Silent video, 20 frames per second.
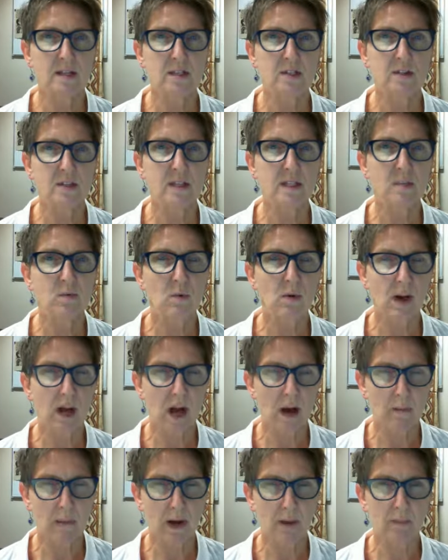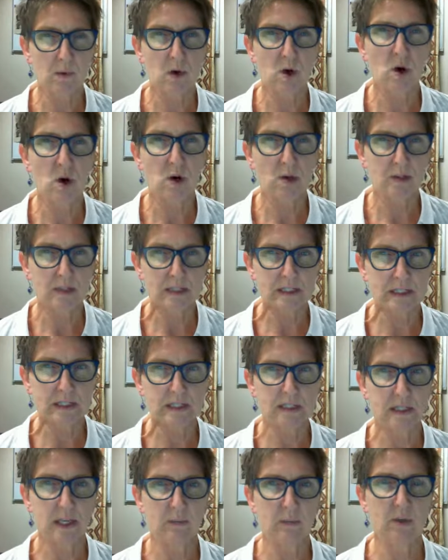So this will come up
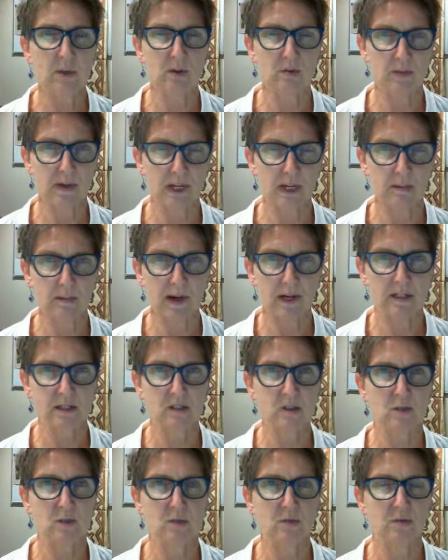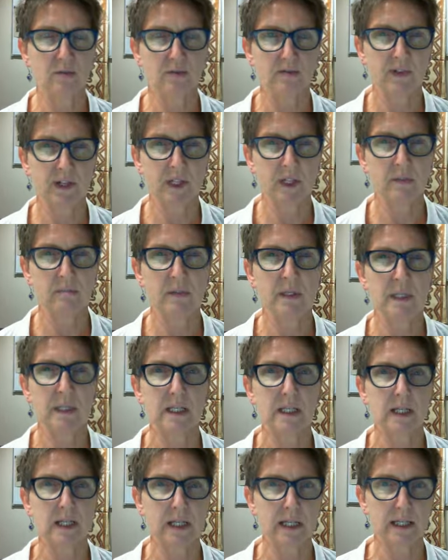constantly when you read about social development,
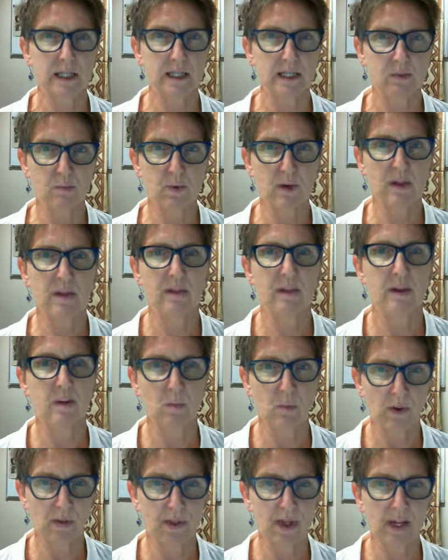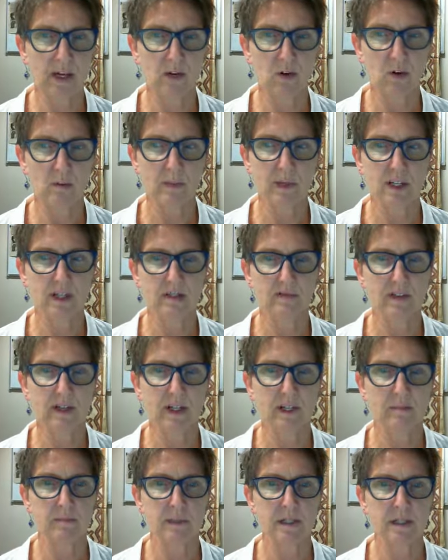the links with economic
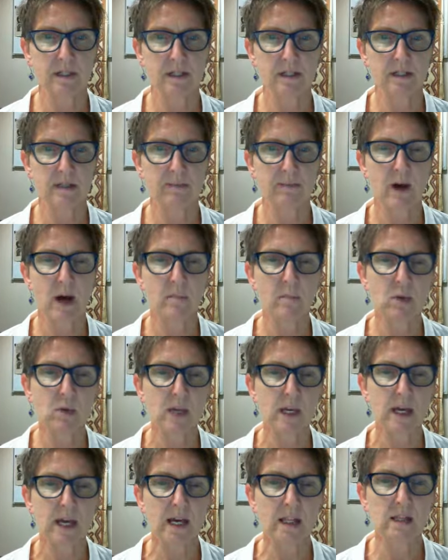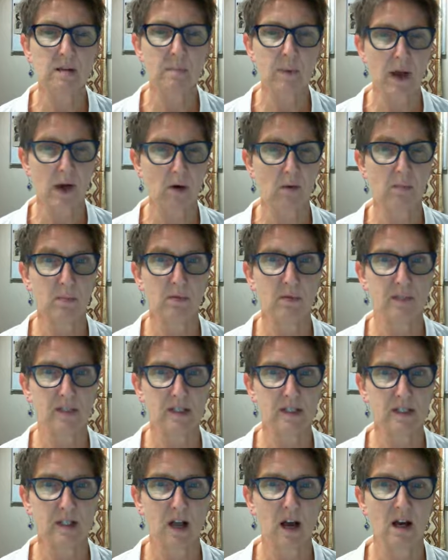development. I'm looking at the
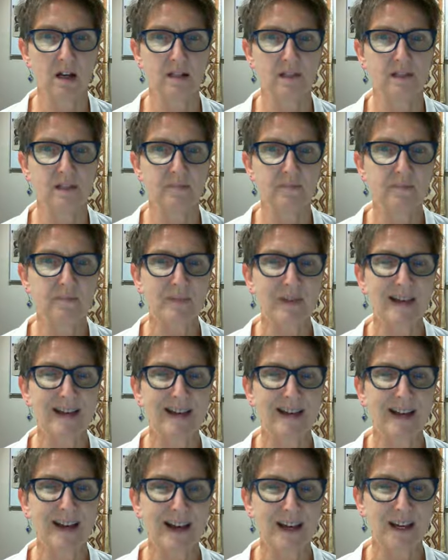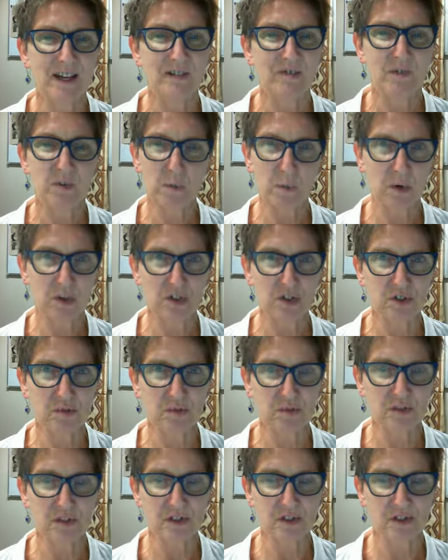PowerPoint slides if you want
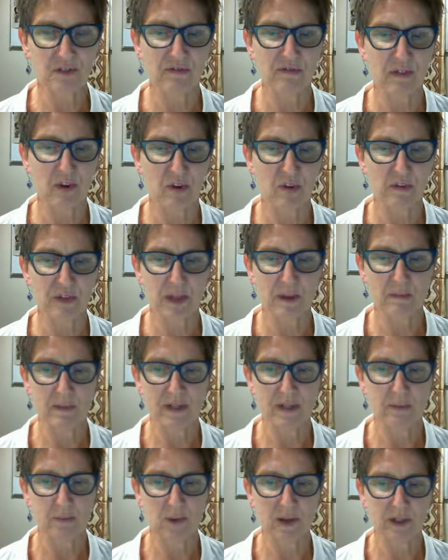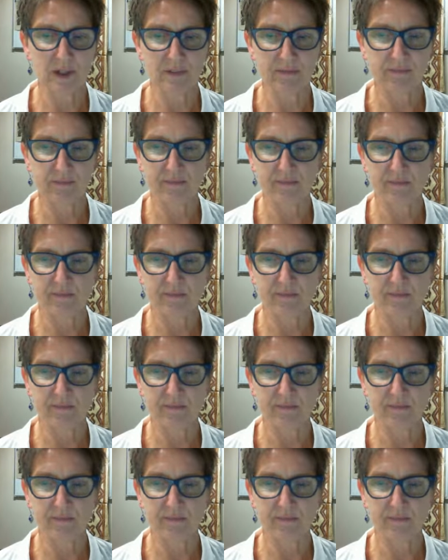to also follow them as well.